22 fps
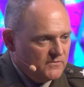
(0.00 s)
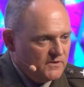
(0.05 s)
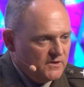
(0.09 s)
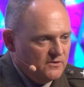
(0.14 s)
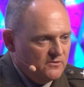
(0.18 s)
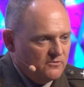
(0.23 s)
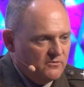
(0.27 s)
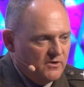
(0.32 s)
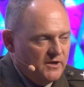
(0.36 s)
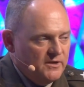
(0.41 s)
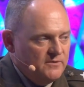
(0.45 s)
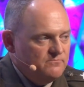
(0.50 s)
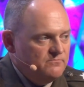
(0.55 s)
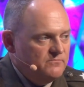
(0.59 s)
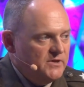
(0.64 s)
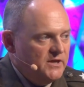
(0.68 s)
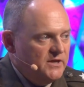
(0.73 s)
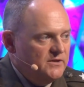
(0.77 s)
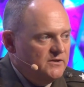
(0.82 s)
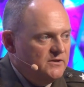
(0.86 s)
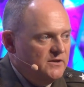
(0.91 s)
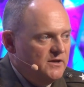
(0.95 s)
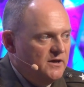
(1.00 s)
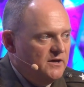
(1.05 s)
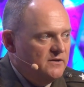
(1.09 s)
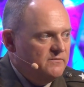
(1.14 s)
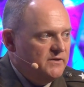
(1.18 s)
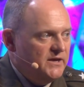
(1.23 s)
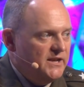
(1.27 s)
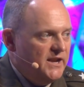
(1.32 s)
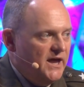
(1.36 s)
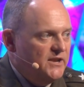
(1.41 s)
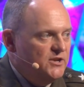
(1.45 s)
right? And
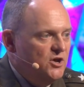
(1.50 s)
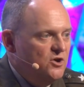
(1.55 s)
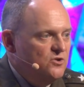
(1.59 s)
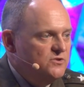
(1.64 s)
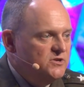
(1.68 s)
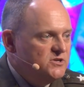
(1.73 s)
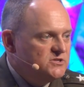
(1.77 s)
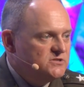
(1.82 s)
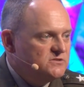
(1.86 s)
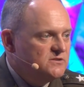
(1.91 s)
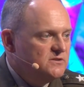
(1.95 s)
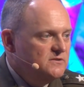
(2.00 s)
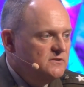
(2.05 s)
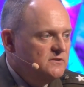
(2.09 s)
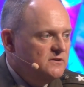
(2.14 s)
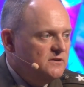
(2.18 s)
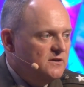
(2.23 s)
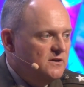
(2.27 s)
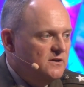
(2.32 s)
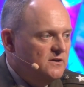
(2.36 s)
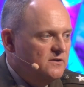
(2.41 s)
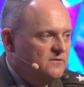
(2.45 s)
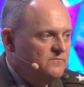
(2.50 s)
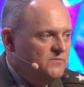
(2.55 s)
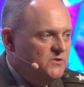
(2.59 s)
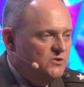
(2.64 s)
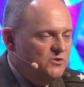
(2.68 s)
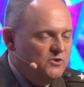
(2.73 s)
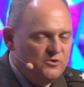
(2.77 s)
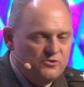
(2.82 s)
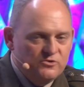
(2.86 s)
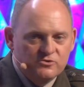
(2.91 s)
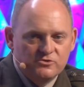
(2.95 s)
I know this.
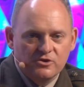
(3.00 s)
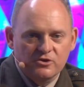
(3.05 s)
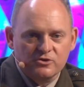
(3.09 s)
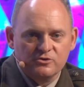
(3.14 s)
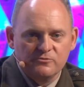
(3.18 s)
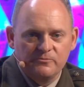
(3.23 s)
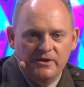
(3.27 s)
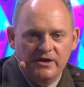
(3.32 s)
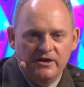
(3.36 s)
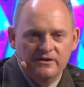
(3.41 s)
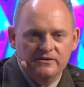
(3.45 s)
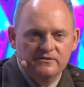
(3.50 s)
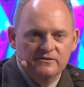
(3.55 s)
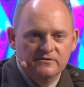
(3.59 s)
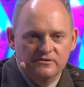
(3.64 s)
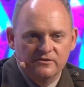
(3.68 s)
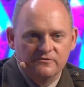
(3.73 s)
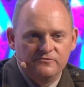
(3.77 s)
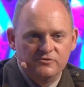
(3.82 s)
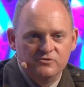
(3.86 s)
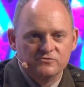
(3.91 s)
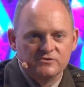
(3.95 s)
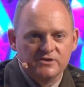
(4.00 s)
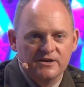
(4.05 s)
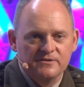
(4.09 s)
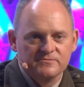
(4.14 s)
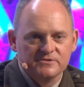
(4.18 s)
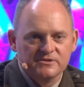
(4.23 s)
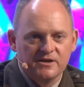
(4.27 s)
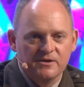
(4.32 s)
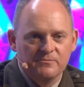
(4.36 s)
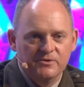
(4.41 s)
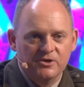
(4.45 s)
You talked about the few times
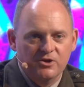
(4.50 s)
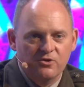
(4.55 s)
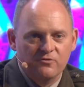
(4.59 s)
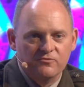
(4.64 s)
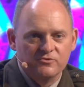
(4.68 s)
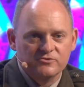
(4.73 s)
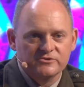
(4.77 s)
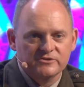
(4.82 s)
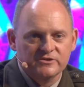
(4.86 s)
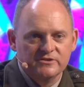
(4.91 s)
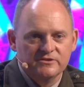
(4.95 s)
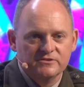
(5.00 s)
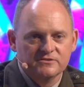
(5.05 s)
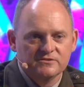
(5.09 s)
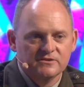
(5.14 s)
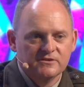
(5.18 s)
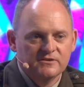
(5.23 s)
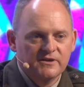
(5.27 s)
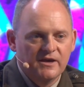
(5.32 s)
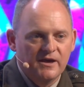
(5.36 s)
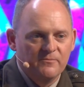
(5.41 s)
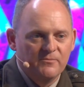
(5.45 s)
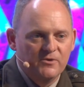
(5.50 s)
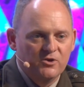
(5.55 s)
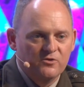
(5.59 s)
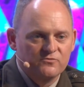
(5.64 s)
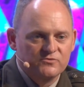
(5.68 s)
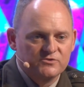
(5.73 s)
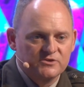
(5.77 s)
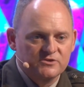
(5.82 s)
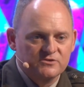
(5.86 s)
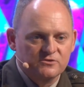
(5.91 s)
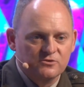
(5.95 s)
that I've been overseas. I've been
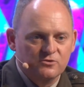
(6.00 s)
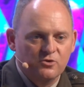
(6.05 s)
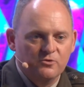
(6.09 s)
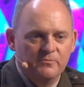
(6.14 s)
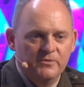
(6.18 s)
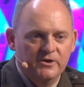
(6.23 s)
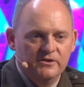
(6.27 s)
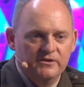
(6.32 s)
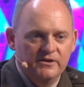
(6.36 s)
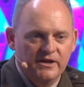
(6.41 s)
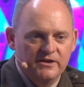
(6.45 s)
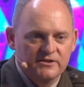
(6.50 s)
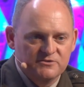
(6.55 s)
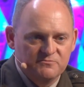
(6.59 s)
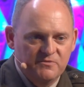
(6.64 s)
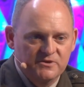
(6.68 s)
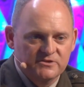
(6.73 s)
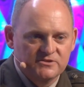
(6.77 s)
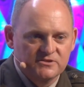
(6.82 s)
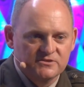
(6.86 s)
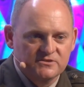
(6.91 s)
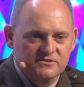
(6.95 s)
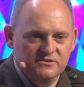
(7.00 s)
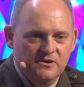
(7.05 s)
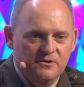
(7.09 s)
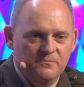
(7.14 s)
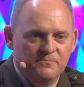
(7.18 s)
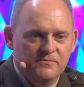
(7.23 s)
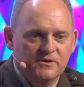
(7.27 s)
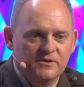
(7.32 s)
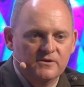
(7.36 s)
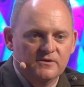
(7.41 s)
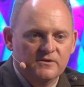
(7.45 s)
overseas a little bit, not as much as some,
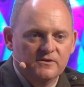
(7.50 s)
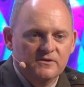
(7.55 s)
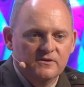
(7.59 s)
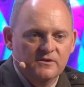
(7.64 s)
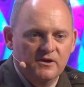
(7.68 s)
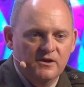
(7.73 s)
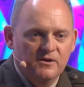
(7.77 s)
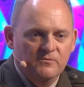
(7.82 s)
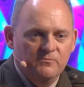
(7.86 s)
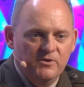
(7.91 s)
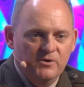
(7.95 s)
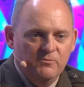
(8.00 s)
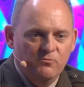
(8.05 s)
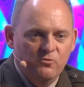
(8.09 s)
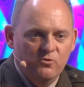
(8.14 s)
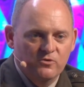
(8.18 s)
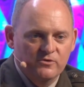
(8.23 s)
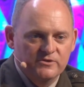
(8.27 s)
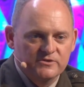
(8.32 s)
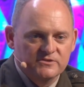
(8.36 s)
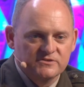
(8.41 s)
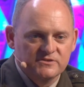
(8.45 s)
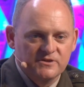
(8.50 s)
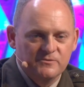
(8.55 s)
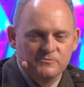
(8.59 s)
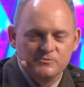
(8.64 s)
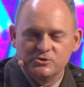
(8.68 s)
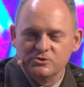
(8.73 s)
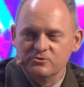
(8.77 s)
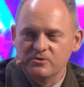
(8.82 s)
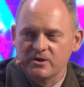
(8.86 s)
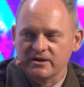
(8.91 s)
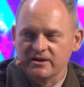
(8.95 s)
but more than some
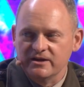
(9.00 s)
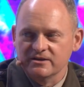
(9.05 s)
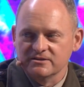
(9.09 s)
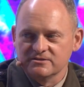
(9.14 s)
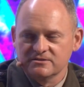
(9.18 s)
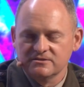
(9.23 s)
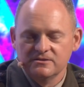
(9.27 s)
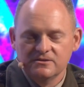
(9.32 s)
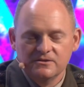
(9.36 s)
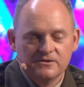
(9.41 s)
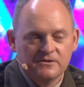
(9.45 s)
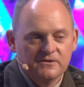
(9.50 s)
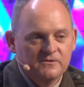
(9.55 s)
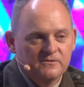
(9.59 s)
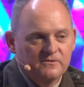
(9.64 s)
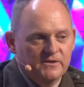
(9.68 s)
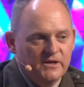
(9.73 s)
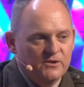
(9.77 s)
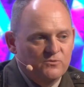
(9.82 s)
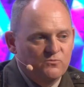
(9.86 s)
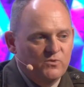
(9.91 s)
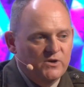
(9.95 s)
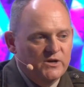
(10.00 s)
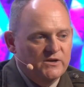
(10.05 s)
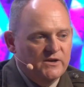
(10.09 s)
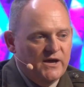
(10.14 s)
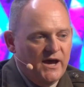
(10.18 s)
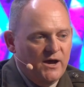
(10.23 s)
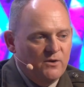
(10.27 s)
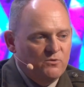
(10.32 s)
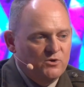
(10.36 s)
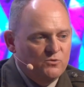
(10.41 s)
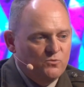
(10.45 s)
too, I guess. And when
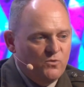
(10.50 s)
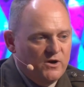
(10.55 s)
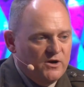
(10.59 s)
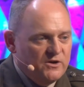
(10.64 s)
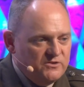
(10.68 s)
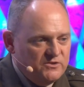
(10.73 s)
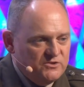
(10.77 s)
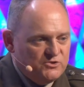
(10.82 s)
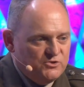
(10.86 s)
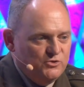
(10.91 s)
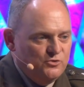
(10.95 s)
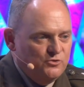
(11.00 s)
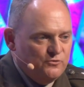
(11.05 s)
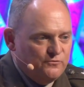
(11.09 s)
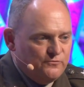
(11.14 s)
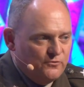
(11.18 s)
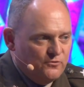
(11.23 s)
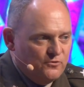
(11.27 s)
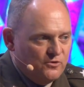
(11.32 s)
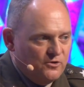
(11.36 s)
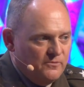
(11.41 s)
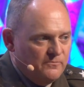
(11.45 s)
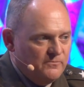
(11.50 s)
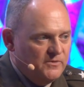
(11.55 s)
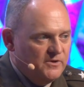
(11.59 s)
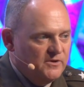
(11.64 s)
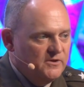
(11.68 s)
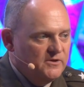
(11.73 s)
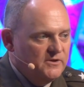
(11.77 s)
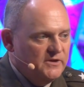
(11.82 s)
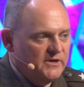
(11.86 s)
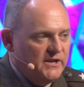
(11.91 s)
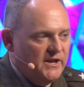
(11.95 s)
I would wear this uniform
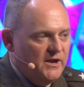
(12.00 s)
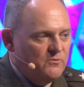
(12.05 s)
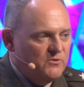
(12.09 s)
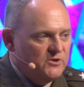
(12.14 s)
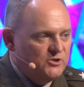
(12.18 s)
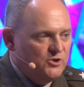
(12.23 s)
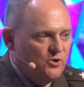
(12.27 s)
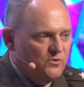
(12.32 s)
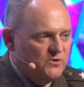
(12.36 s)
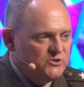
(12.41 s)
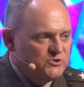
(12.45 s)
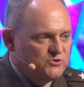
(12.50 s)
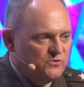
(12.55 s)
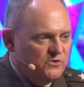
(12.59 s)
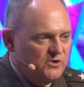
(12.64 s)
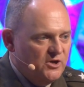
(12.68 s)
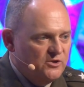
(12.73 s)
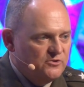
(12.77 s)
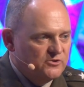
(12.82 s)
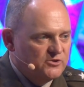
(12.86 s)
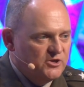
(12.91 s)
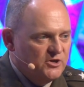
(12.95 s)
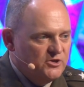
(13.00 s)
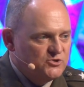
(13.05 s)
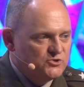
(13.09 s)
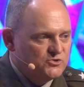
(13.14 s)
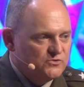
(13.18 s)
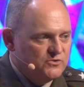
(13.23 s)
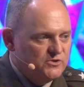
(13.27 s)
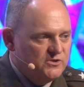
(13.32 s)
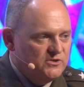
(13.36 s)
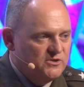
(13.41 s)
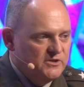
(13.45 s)
and I would go into another
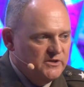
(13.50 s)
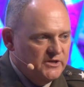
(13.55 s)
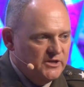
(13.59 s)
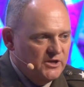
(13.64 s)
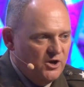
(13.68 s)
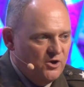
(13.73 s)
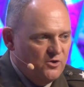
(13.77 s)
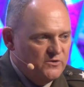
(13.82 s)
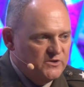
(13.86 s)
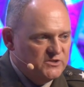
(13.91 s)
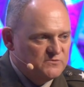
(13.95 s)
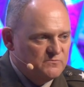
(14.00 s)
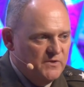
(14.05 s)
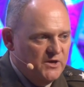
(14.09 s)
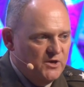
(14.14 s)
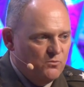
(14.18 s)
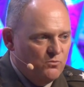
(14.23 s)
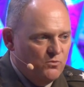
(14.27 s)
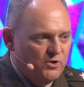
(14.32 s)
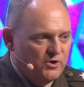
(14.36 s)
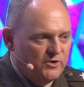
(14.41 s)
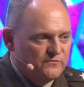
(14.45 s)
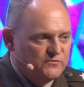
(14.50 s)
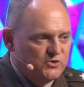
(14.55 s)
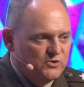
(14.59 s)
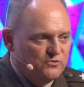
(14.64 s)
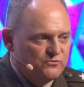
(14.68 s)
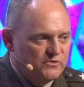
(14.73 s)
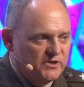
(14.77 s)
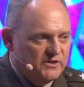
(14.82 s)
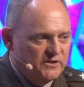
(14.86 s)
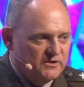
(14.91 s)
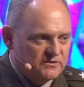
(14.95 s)
country, it always meant one of two
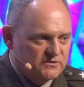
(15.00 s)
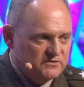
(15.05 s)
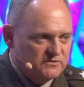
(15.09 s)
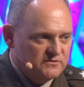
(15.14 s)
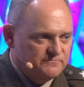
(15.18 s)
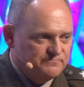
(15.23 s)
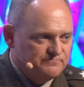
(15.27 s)
things.